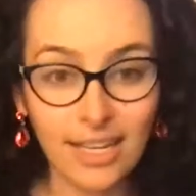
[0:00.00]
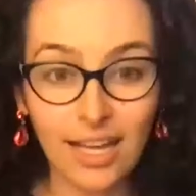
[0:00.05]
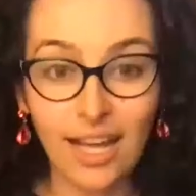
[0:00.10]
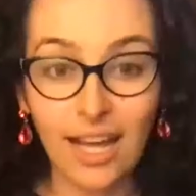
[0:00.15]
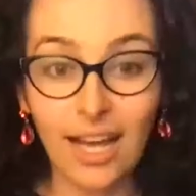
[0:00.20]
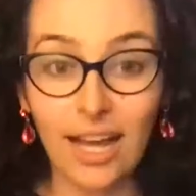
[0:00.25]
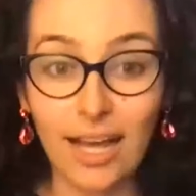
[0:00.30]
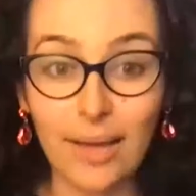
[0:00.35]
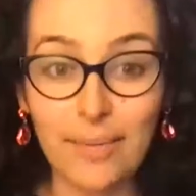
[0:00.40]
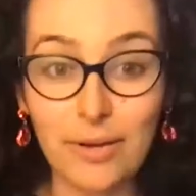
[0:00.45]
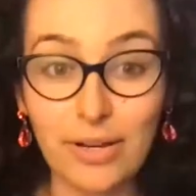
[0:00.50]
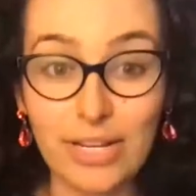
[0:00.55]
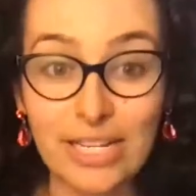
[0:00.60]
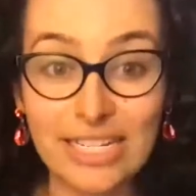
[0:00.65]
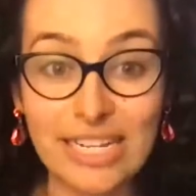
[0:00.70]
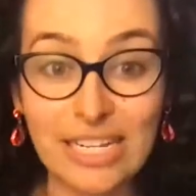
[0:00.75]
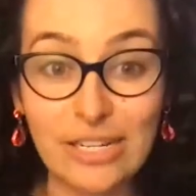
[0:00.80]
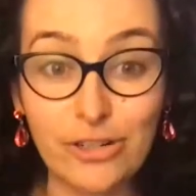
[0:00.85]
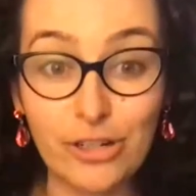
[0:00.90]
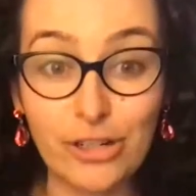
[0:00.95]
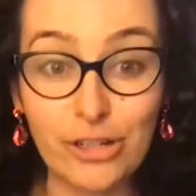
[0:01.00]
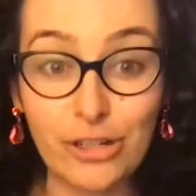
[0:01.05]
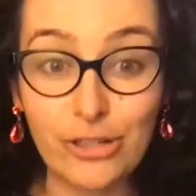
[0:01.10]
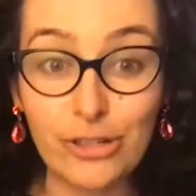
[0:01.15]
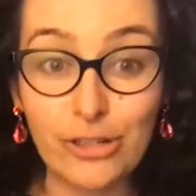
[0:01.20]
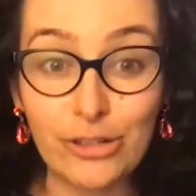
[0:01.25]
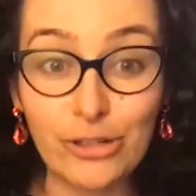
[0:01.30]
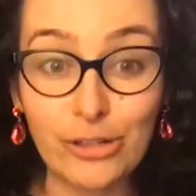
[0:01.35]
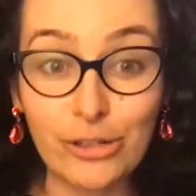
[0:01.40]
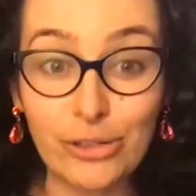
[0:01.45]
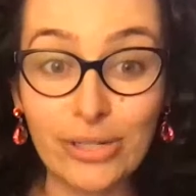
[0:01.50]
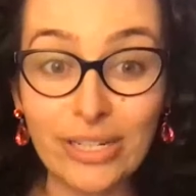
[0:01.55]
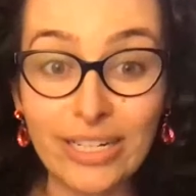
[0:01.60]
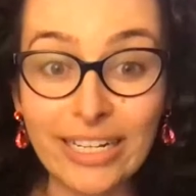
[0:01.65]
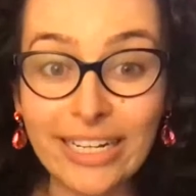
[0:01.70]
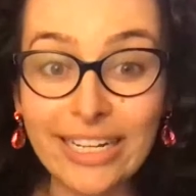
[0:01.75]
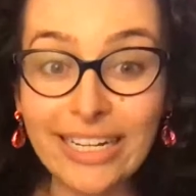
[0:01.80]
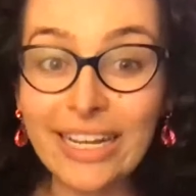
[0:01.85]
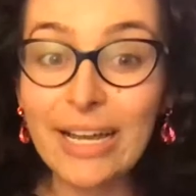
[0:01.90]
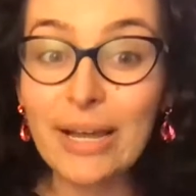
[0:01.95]
I'm going to introduce you to
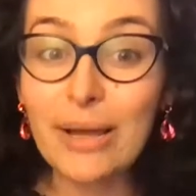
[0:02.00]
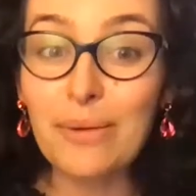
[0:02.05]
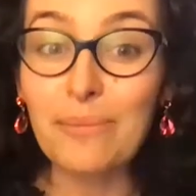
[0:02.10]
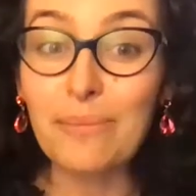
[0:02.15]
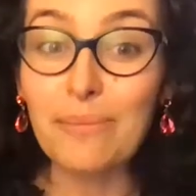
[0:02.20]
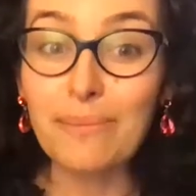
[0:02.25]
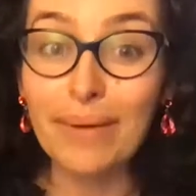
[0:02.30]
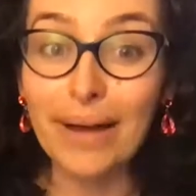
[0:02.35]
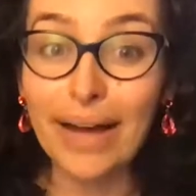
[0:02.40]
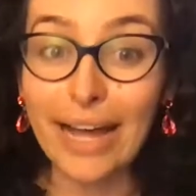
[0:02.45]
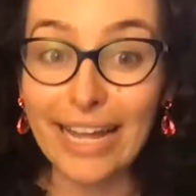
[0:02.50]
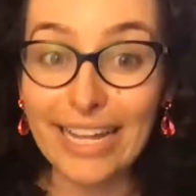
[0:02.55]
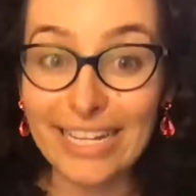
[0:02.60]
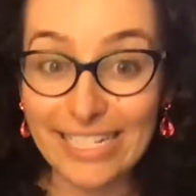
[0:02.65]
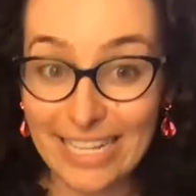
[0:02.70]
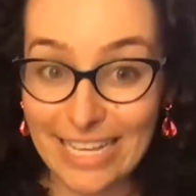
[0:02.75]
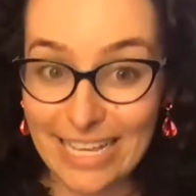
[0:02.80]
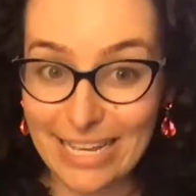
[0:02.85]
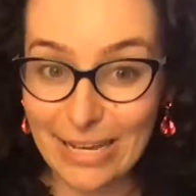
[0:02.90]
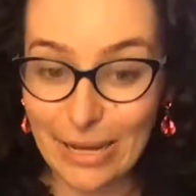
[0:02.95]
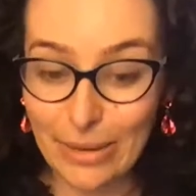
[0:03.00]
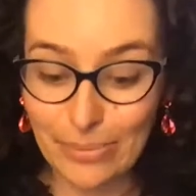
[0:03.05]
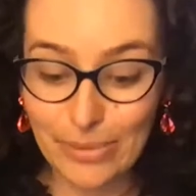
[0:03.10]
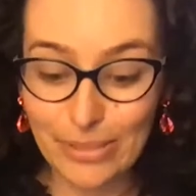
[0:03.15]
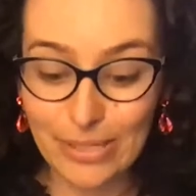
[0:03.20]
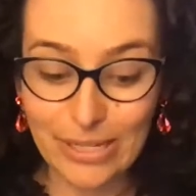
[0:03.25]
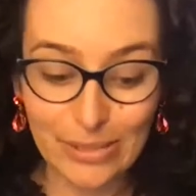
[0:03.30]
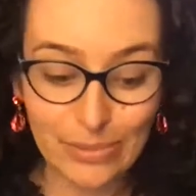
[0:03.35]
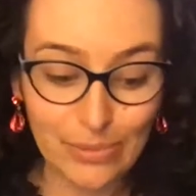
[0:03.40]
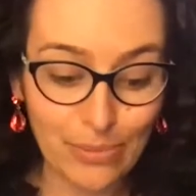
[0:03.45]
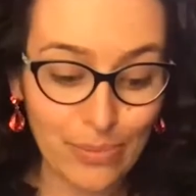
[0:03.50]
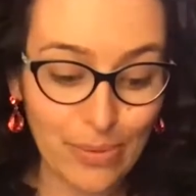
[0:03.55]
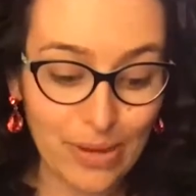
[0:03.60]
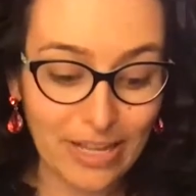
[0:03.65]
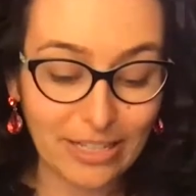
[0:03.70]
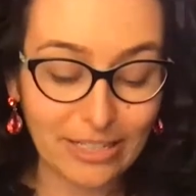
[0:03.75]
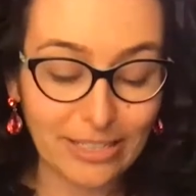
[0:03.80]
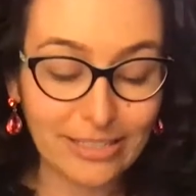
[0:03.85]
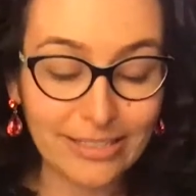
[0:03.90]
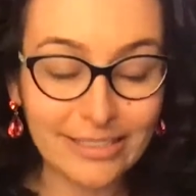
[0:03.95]
my teacups as
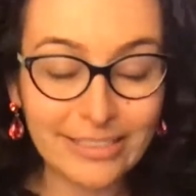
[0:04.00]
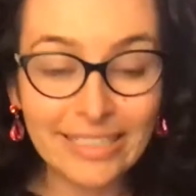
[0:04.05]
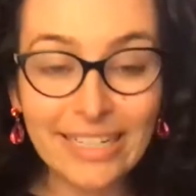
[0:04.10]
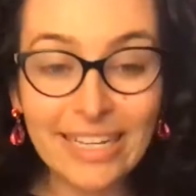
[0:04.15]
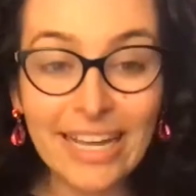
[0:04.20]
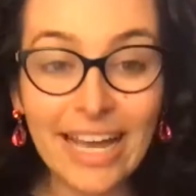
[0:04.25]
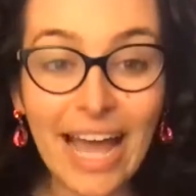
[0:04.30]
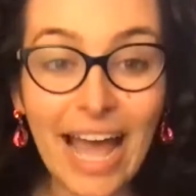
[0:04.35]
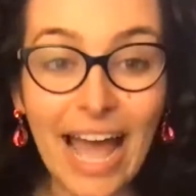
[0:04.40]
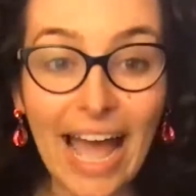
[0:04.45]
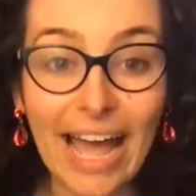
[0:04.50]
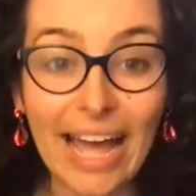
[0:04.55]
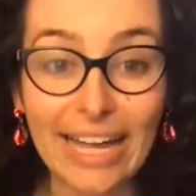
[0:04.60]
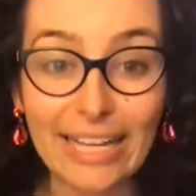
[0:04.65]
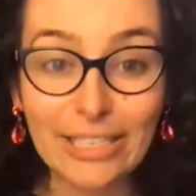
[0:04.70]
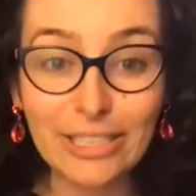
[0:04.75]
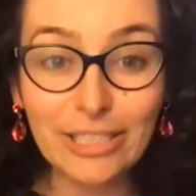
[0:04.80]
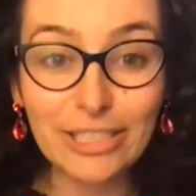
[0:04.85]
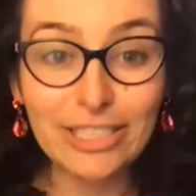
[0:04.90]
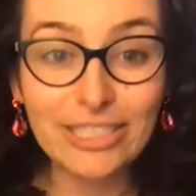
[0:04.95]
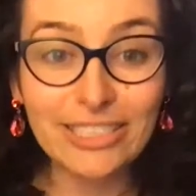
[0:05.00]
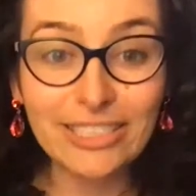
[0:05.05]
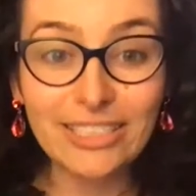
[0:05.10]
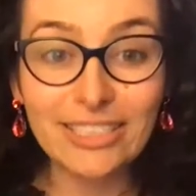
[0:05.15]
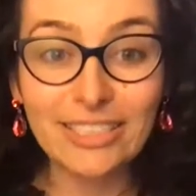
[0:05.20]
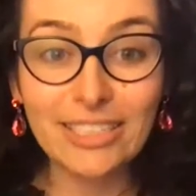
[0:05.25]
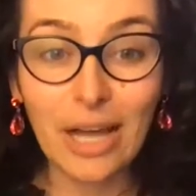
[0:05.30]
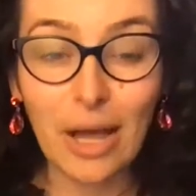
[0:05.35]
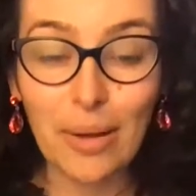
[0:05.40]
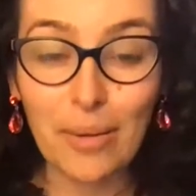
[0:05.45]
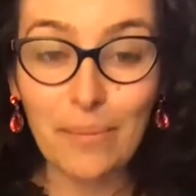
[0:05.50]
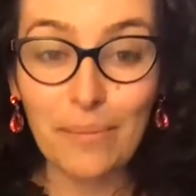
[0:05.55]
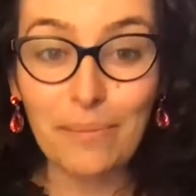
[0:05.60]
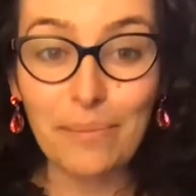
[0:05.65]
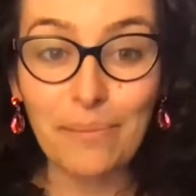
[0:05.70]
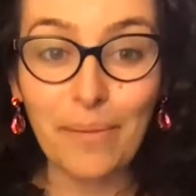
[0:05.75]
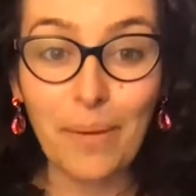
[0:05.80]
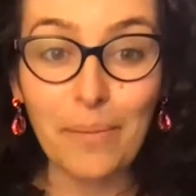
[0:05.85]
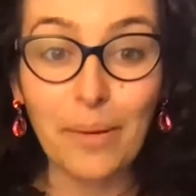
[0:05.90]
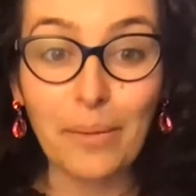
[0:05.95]
well, and
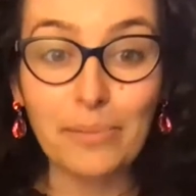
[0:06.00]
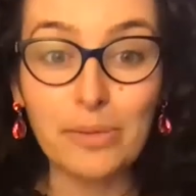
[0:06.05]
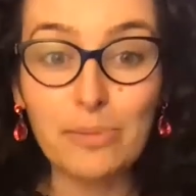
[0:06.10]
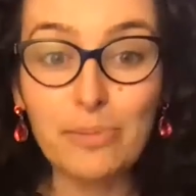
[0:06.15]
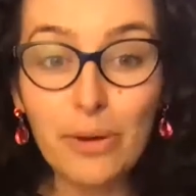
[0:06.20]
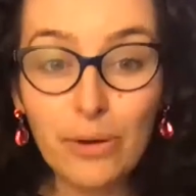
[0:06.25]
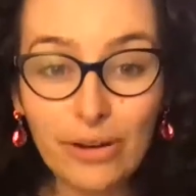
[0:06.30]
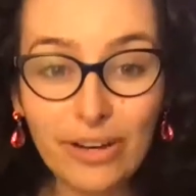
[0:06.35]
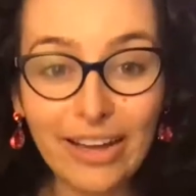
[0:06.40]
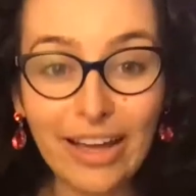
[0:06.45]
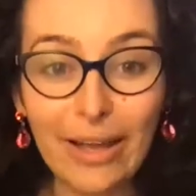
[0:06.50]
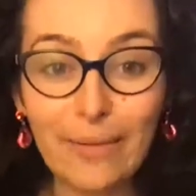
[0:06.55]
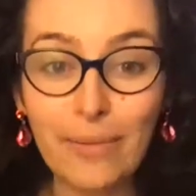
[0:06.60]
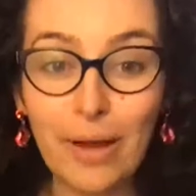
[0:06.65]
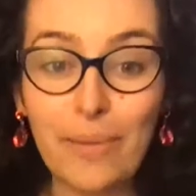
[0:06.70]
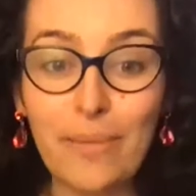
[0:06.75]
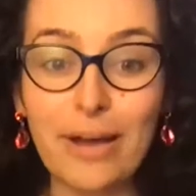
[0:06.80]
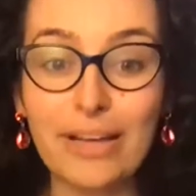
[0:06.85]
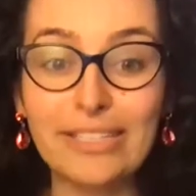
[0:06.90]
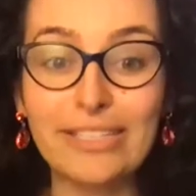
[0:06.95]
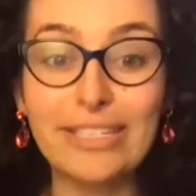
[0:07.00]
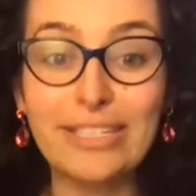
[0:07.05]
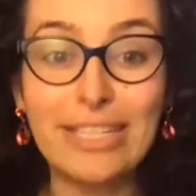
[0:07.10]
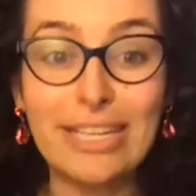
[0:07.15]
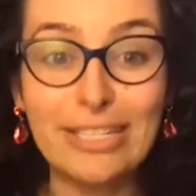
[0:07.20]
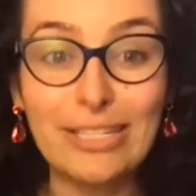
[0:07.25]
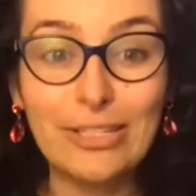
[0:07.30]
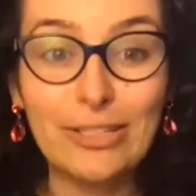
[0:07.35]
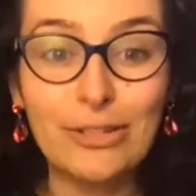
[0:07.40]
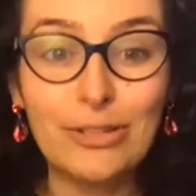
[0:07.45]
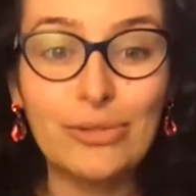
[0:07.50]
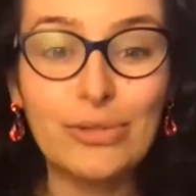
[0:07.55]
my mom's book and my master's thesis too.